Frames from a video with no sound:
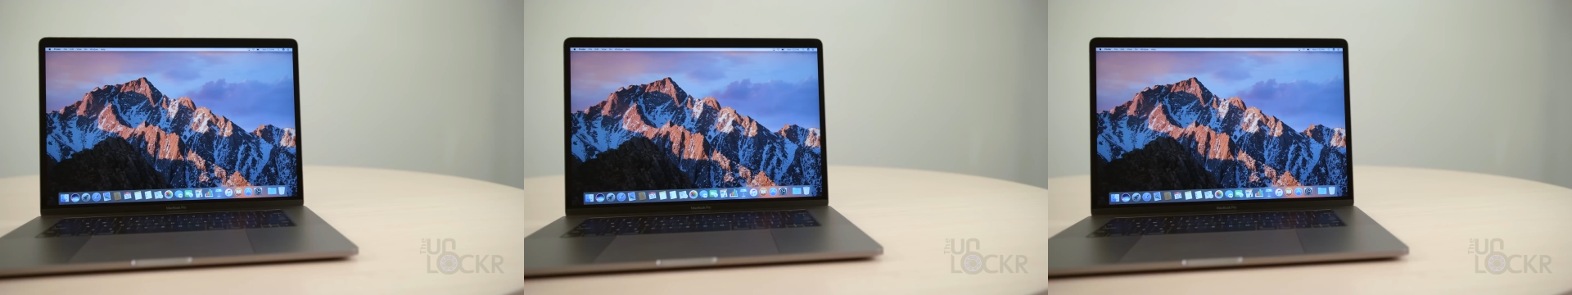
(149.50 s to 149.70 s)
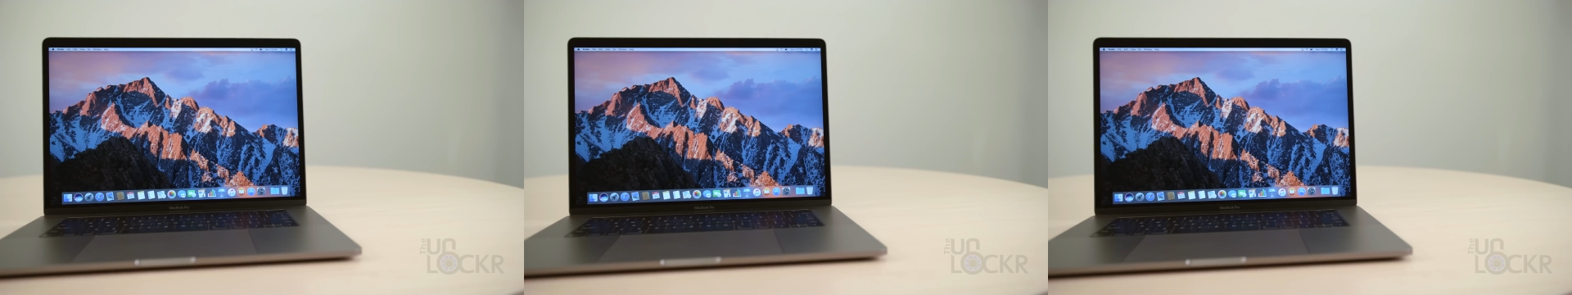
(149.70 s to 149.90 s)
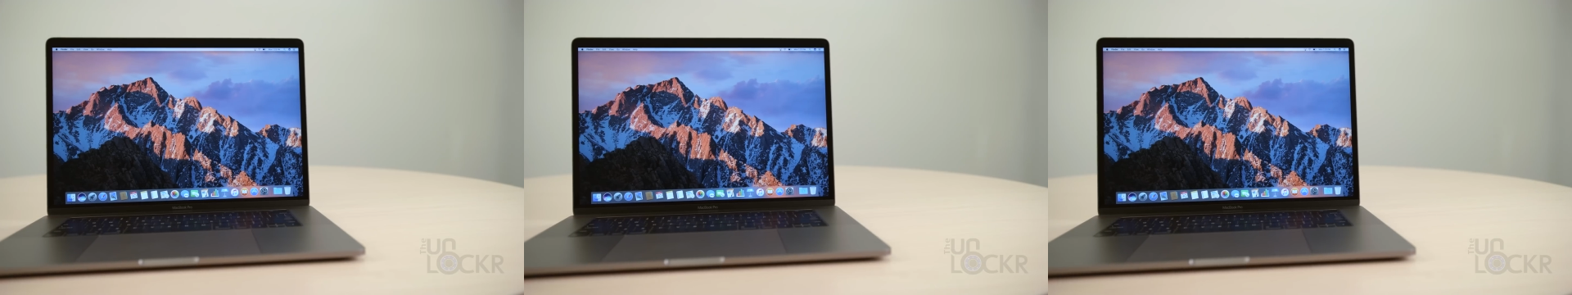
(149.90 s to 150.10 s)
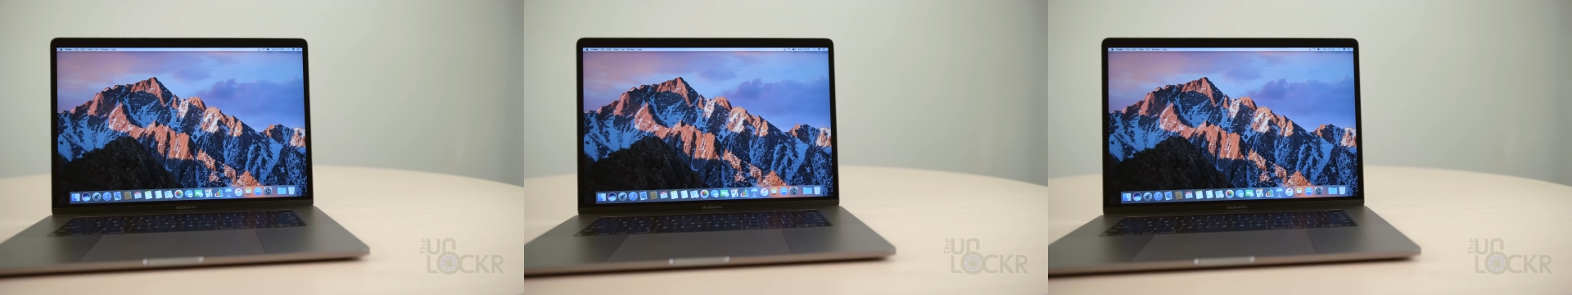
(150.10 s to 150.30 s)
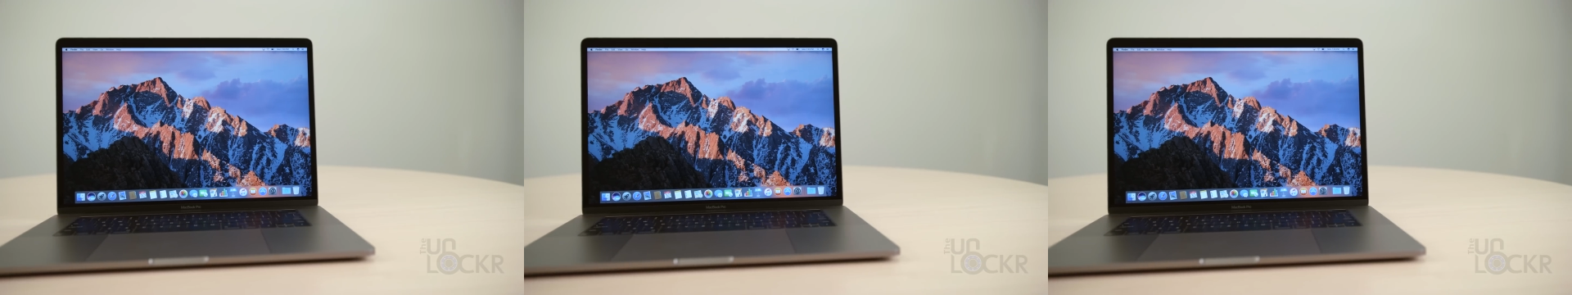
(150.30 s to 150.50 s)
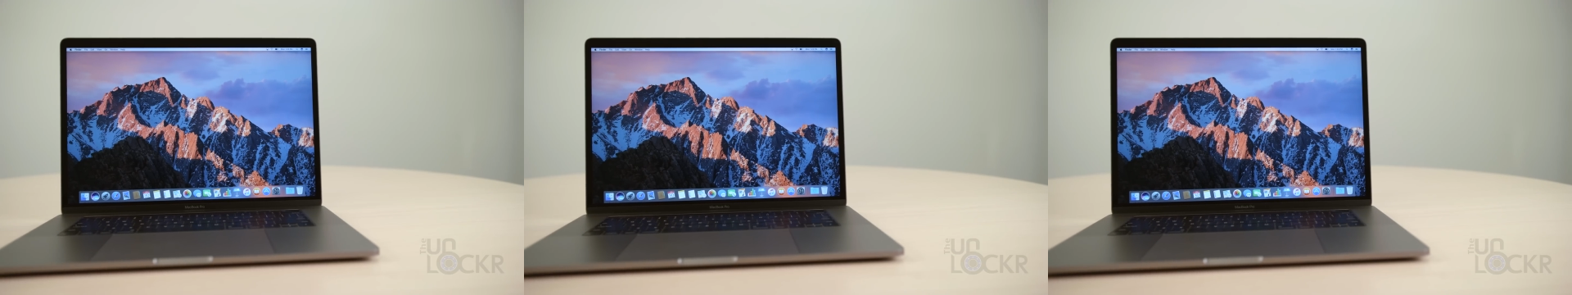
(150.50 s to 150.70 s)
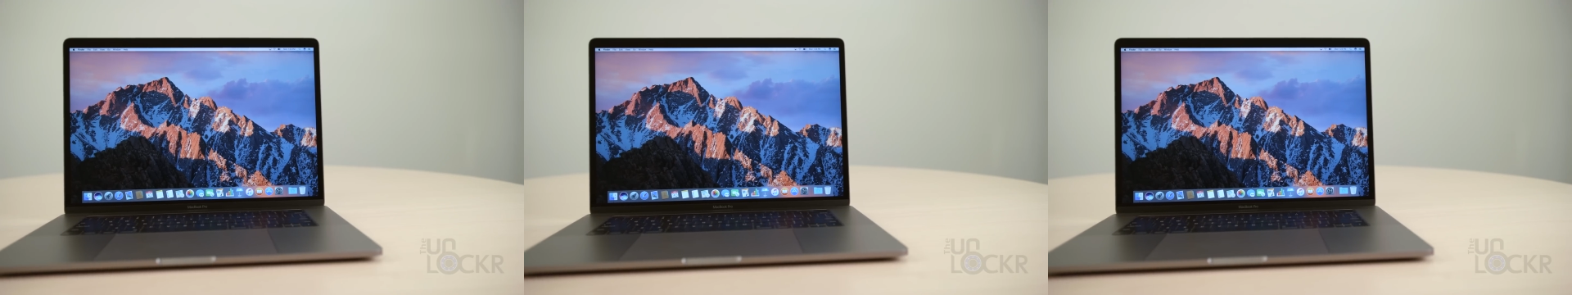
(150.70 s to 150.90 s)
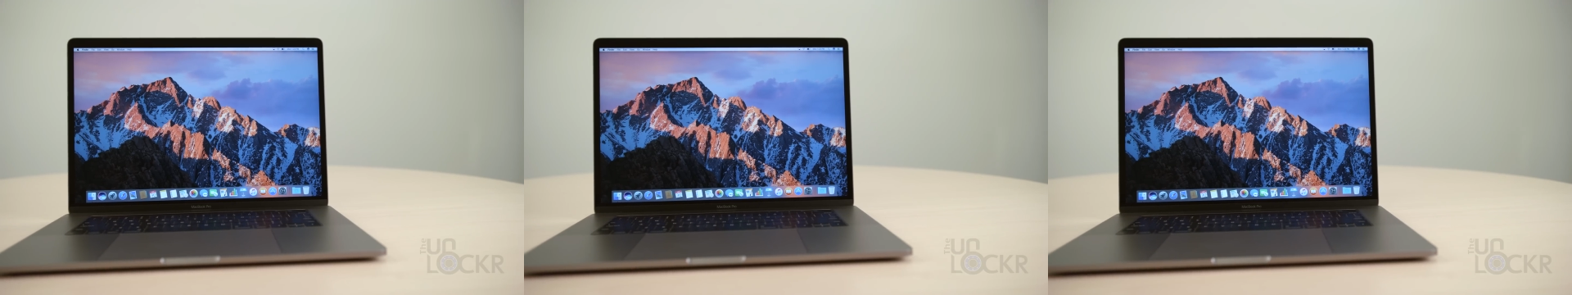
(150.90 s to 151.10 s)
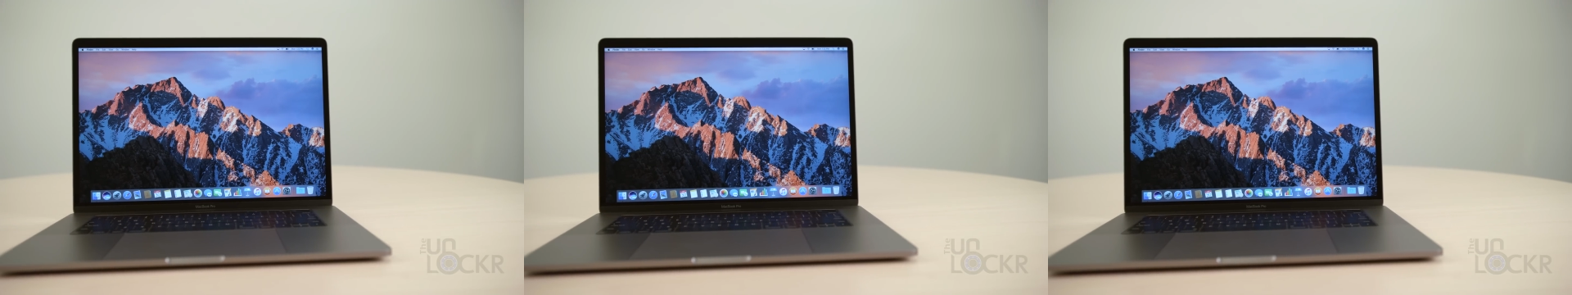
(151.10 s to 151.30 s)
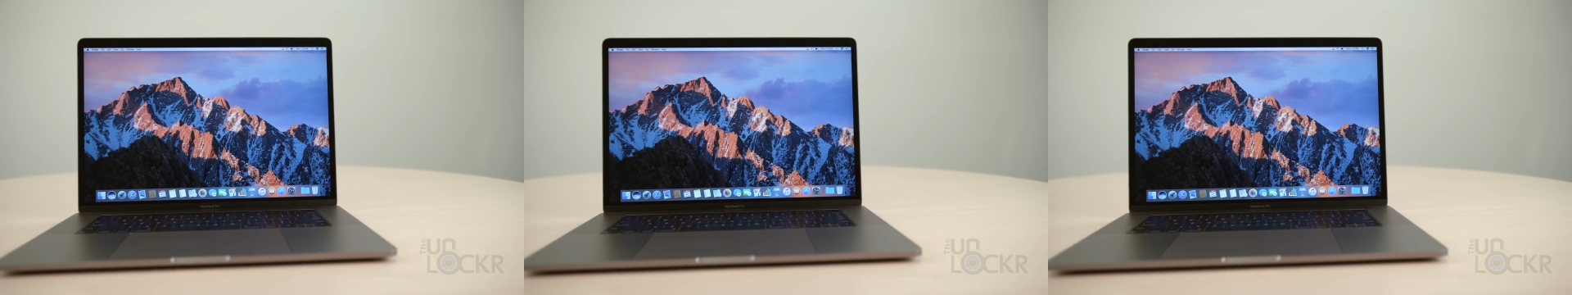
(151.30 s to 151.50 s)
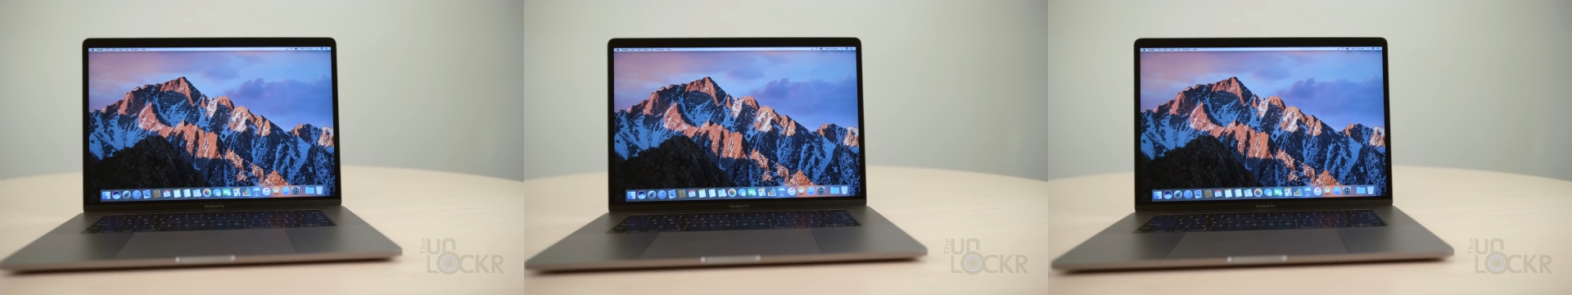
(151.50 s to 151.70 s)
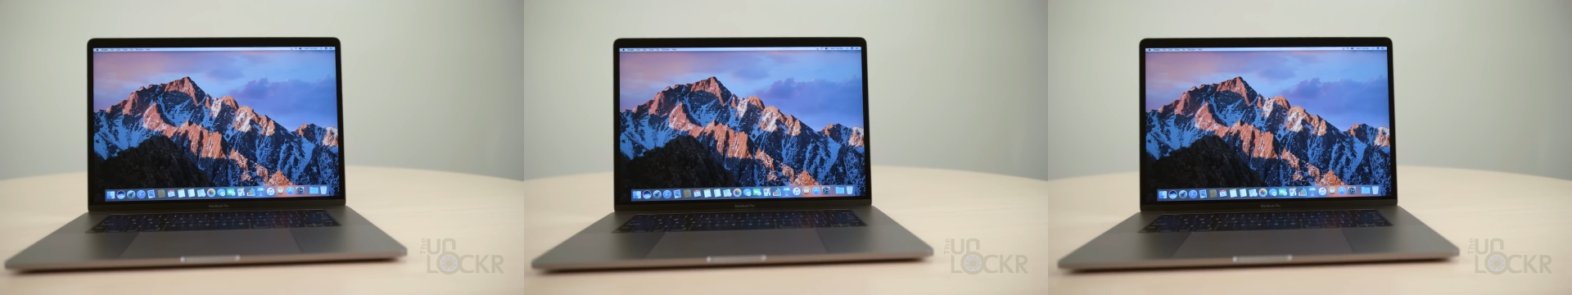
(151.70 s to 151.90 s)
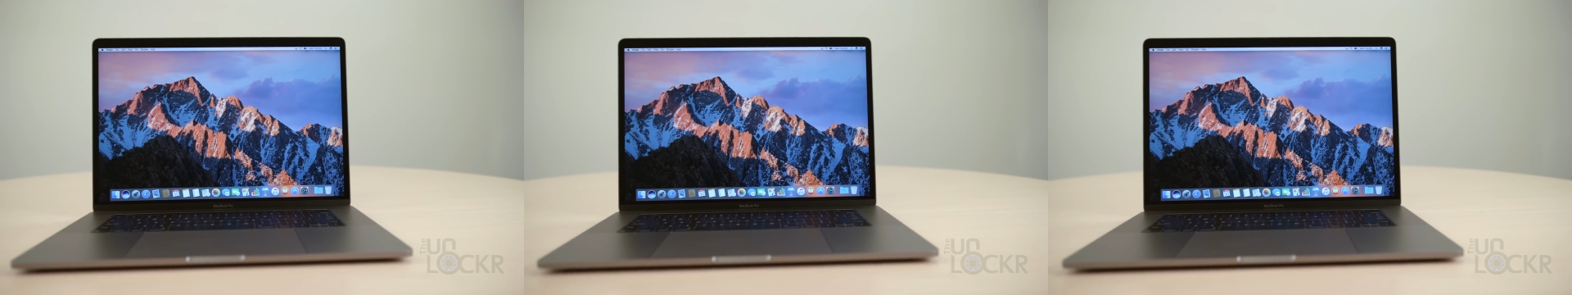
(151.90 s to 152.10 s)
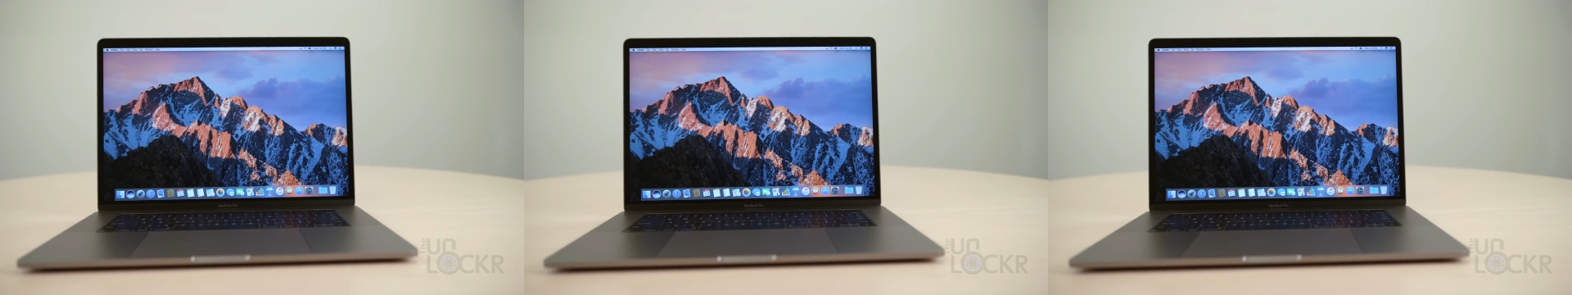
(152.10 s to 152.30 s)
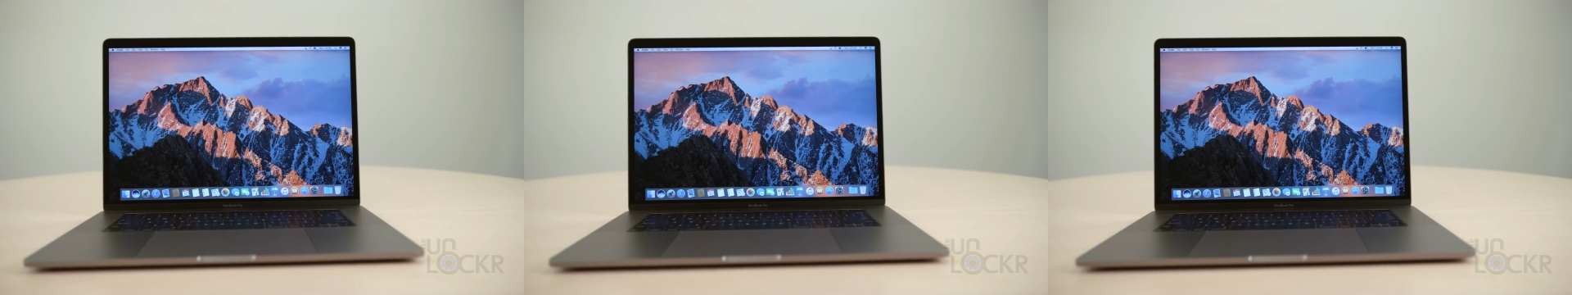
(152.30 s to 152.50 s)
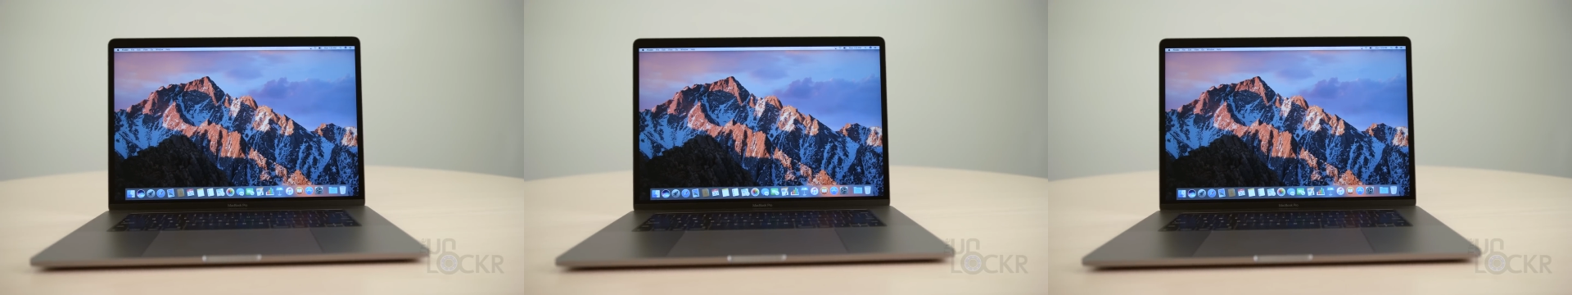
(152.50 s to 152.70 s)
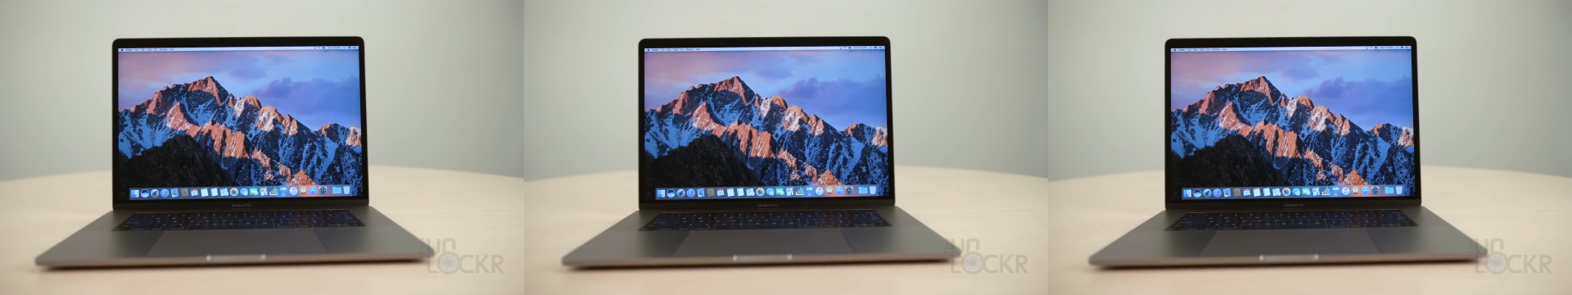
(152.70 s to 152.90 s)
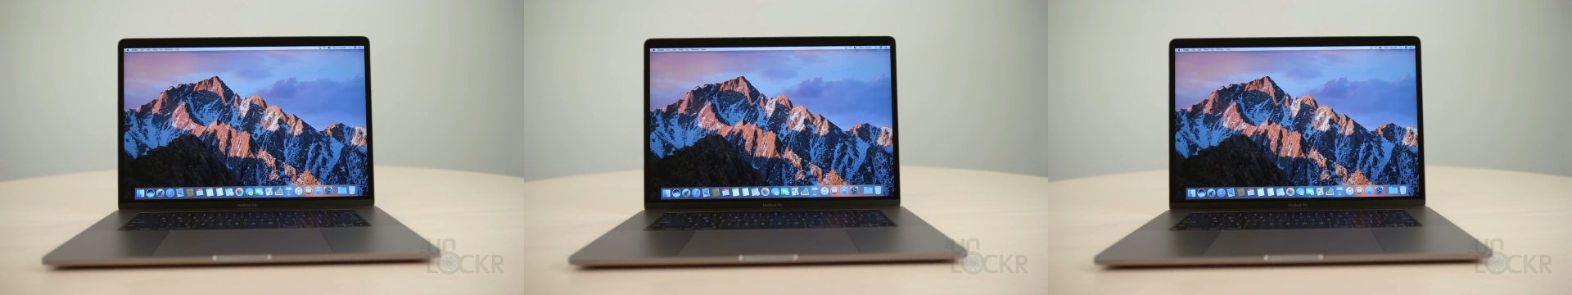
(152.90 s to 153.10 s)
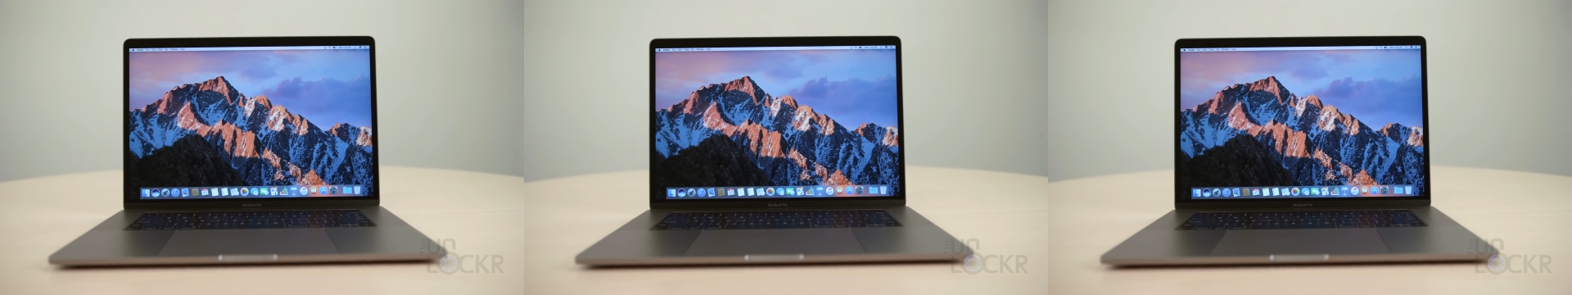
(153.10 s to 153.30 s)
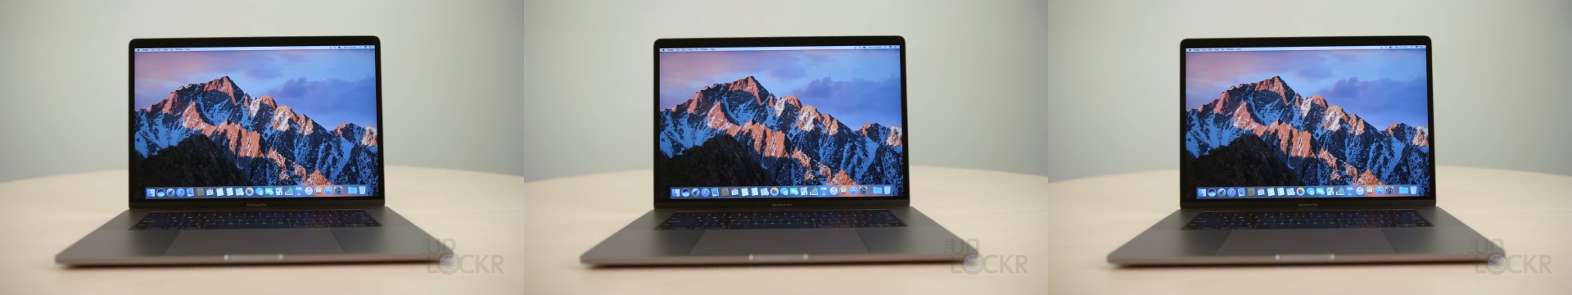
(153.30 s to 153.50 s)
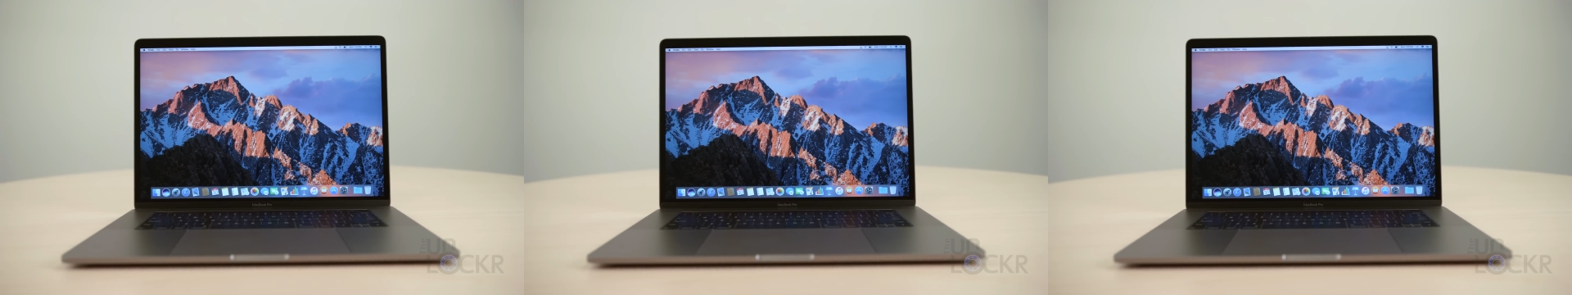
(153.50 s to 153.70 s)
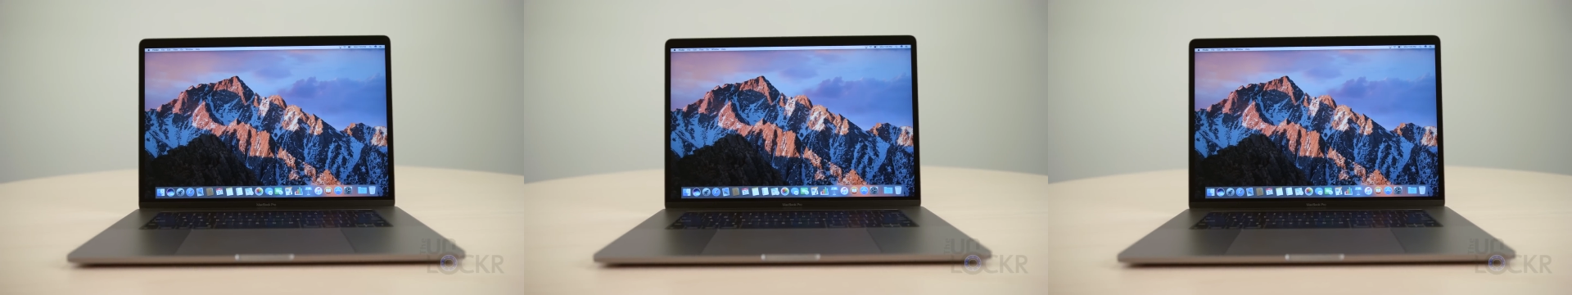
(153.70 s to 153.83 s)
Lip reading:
No face is visible, so there are no lips to read.